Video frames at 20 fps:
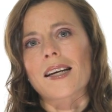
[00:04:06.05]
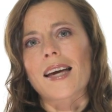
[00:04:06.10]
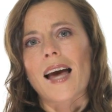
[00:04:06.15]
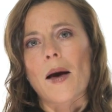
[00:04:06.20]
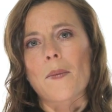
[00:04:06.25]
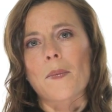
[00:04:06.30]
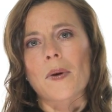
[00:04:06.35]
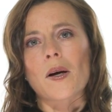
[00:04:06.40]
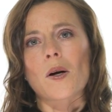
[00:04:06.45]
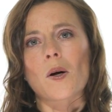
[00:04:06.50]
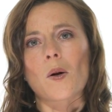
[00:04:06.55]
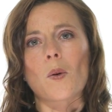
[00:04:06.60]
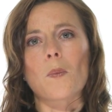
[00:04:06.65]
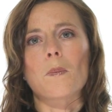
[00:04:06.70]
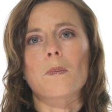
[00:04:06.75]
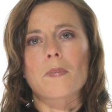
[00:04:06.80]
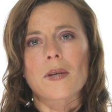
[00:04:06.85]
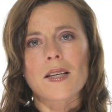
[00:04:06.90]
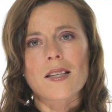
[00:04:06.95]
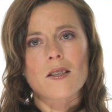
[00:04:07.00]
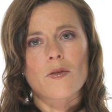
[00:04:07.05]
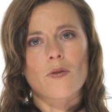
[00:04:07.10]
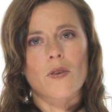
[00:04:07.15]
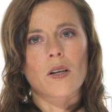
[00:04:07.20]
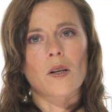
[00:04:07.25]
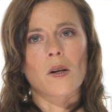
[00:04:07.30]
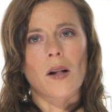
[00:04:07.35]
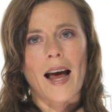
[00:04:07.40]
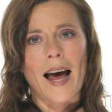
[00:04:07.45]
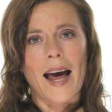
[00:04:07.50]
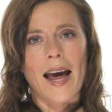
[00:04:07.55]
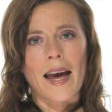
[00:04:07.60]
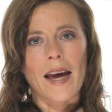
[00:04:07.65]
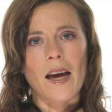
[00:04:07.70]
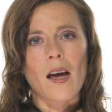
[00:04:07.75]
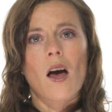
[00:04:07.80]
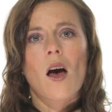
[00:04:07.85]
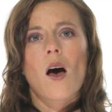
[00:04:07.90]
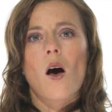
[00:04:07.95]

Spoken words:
chemical bisphenol A,